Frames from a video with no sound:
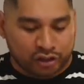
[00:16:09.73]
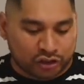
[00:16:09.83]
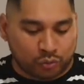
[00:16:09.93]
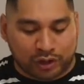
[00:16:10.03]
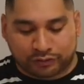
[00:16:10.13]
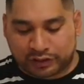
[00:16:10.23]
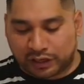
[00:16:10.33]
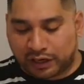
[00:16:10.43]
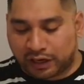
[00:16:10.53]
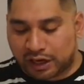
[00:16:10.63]
So what I've
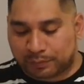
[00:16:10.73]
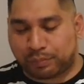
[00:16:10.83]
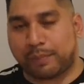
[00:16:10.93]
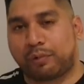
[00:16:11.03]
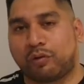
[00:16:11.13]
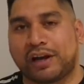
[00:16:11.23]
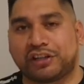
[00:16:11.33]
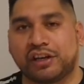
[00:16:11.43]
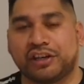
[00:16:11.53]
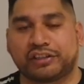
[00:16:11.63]
said here, guys,
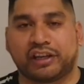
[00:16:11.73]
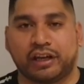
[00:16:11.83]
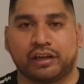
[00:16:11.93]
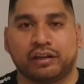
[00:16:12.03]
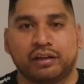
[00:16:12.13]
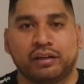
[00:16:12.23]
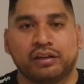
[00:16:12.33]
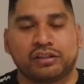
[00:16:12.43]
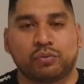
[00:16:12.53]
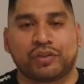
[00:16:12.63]
preparation is key.
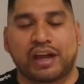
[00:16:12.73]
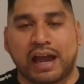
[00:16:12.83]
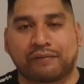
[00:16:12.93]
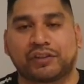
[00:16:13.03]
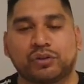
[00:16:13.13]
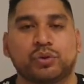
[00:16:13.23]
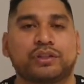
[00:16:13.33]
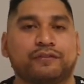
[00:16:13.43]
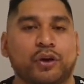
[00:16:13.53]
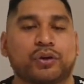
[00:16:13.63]
So what they have to do
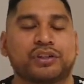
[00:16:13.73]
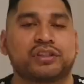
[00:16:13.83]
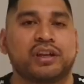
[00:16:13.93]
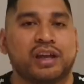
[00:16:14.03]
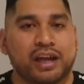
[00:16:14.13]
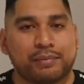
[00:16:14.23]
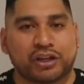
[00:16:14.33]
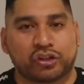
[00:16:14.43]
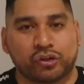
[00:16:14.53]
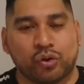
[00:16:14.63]
is focus and
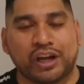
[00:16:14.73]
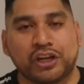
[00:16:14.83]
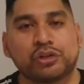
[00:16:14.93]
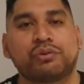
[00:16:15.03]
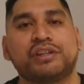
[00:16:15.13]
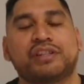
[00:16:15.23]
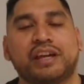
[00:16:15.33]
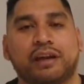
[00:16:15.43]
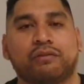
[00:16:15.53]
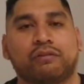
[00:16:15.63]
make sure injuries they
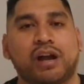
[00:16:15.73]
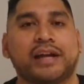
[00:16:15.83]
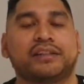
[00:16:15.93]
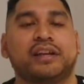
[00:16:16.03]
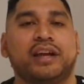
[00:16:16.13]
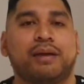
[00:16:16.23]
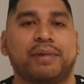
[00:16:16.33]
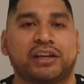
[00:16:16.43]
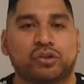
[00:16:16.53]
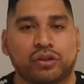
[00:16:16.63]
get right, and
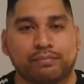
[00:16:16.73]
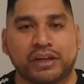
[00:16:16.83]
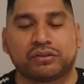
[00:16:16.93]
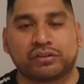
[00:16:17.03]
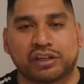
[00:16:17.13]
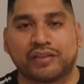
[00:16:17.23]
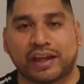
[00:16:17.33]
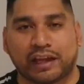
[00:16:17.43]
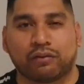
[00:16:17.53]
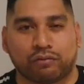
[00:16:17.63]
make sure the mental side
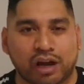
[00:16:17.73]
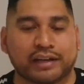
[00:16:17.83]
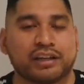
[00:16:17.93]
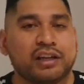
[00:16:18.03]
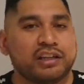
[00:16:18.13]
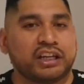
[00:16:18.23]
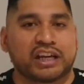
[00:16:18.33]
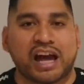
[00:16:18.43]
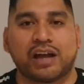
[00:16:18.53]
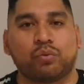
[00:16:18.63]
they get right. You
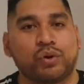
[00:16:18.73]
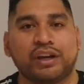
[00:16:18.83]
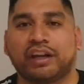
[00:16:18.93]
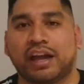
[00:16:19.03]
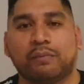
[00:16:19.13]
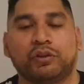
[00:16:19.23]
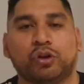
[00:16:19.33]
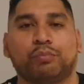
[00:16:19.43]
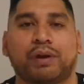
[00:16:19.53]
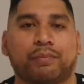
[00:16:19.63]
can't win a game with
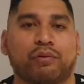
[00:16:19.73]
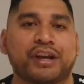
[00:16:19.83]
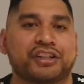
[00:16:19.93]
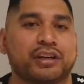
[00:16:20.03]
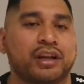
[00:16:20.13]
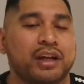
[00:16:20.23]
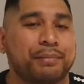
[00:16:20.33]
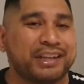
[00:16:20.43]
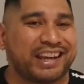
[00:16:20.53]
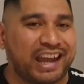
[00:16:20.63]
good preparation,
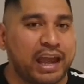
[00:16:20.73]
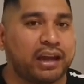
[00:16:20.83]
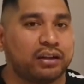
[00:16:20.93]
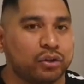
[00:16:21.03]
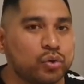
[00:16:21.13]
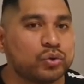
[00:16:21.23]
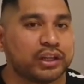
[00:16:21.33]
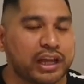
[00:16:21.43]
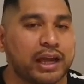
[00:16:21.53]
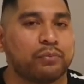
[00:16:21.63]
but you can lose a
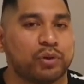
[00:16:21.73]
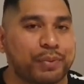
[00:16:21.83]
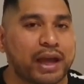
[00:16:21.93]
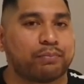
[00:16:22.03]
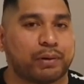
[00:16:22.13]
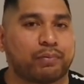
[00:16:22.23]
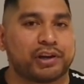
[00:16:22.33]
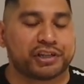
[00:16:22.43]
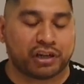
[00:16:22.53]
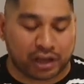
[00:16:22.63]
game with bad
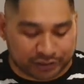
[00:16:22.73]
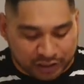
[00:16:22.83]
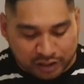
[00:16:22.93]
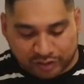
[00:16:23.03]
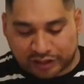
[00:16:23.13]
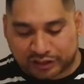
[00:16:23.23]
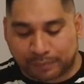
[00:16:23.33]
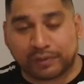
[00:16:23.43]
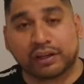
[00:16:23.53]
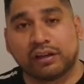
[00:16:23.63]
preparation, guys. That's
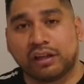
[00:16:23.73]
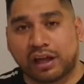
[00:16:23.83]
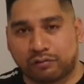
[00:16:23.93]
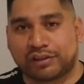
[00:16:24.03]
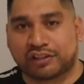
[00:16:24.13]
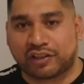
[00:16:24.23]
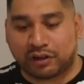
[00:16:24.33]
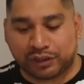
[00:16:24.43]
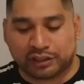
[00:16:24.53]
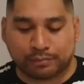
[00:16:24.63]
a risk that they'll
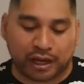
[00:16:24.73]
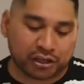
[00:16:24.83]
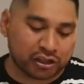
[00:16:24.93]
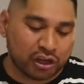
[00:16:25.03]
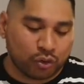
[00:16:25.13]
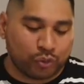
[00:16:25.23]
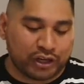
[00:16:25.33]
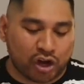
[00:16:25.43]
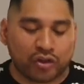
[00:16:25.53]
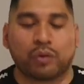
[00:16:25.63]
need to manage. We
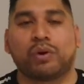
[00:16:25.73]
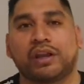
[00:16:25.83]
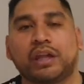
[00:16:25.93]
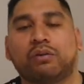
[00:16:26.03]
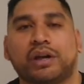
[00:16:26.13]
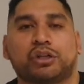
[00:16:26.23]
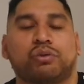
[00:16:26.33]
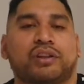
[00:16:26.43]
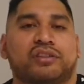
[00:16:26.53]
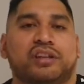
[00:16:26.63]
know that one of their great
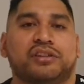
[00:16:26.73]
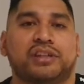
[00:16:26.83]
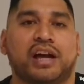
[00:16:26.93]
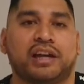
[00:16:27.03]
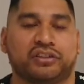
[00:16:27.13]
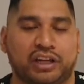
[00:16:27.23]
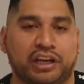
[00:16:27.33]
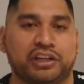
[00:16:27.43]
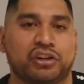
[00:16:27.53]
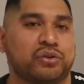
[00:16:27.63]
strengths is
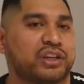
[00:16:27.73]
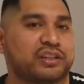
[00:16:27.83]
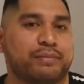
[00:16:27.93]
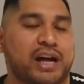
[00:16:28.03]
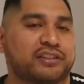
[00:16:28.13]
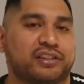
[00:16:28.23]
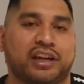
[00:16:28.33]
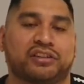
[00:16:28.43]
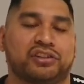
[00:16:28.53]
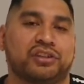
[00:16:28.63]
Eddie Jones as a master
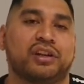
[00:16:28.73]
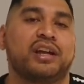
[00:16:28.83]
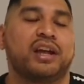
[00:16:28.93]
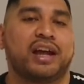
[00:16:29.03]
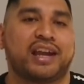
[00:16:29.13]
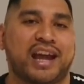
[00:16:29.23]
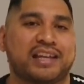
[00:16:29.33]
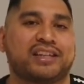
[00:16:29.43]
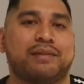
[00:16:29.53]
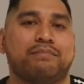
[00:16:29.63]
tactician. And
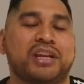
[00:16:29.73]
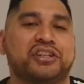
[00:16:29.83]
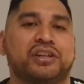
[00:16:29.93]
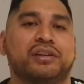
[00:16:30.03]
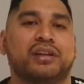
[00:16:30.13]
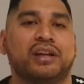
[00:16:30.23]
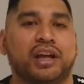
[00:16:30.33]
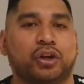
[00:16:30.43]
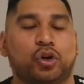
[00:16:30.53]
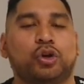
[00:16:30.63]
as I mentioned,
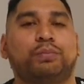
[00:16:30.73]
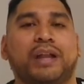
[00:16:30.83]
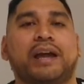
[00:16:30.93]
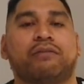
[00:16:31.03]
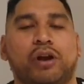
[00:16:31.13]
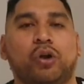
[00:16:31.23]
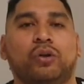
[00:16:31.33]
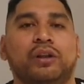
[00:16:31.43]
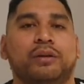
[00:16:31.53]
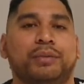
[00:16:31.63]
it could play a
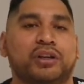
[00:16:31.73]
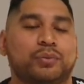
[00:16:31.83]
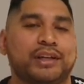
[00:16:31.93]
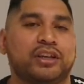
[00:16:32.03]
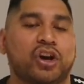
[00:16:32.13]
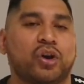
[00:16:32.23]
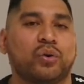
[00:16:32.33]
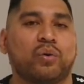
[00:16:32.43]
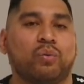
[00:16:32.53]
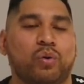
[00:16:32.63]
role because we
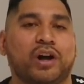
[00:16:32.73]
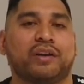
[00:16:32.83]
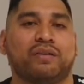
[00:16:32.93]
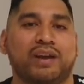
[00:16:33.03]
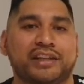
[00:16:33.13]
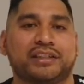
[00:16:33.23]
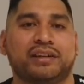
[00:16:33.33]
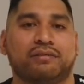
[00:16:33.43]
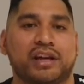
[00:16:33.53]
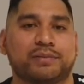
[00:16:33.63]
know what Rassie
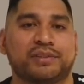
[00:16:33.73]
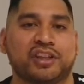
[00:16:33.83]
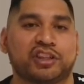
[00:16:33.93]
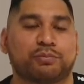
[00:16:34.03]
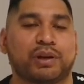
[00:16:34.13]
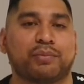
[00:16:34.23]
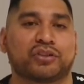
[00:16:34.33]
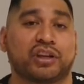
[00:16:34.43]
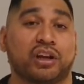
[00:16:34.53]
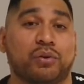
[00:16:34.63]
Erasmus and the
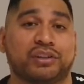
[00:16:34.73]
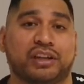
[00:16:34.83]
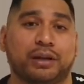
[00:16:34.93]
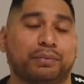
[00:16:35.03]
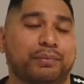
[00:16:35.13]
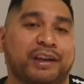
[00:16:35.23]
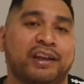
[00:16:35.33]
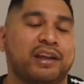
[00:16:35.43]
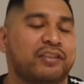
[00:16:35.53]
Springboks are going to implement.